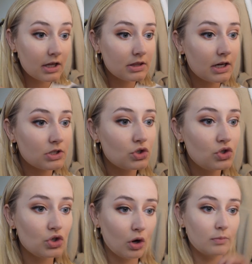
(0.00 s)
that's
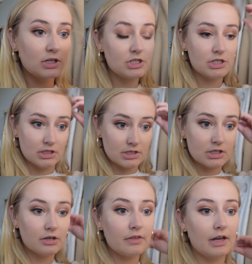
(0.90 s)
so much
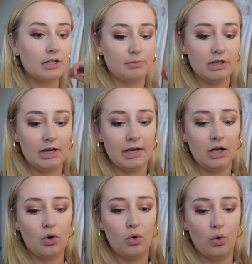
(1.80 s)
easier than applying
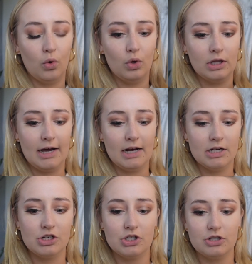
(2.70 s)
a whole
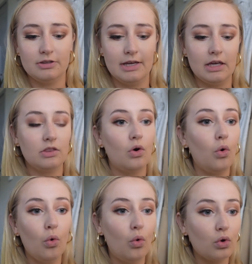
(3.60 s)
lash, like the
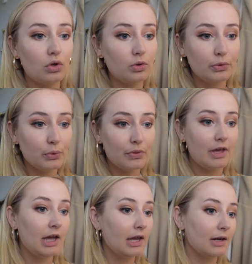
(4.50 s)
whole glue
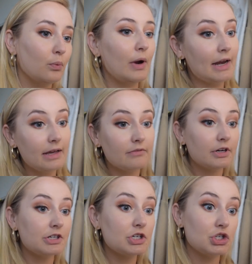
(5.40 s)
thing waiting for
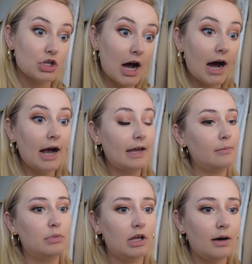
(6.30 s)
it to dry
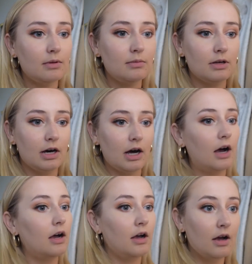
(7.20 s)
and blah, blah,
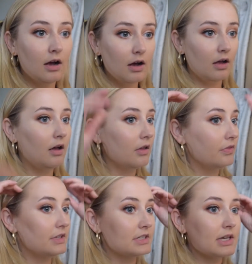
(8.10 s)
blah.
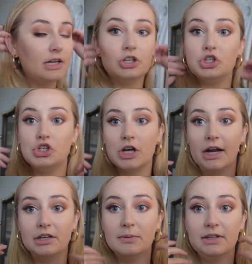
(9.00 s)
This like
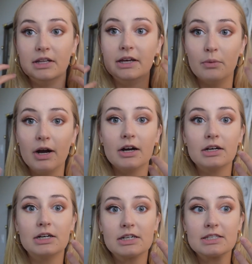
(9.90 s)
genuinely
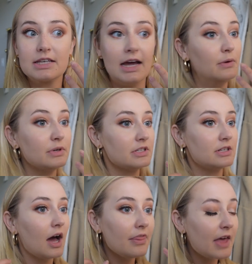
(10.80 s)
works and was
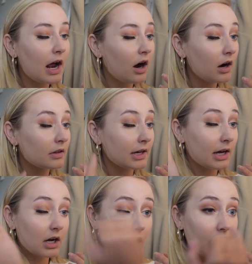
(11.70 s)
not that hard. Like
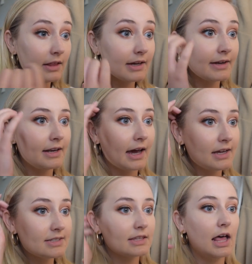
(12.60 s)
I got like a
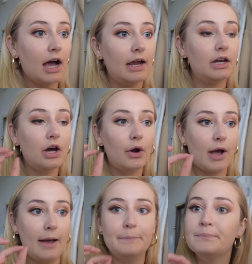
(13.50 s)
nice line.
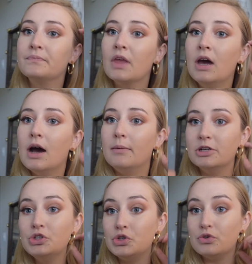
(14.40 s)
Okay, I'm
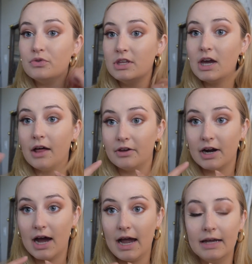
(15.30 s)
gonna do the other
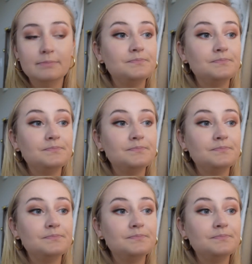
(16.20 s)
eye.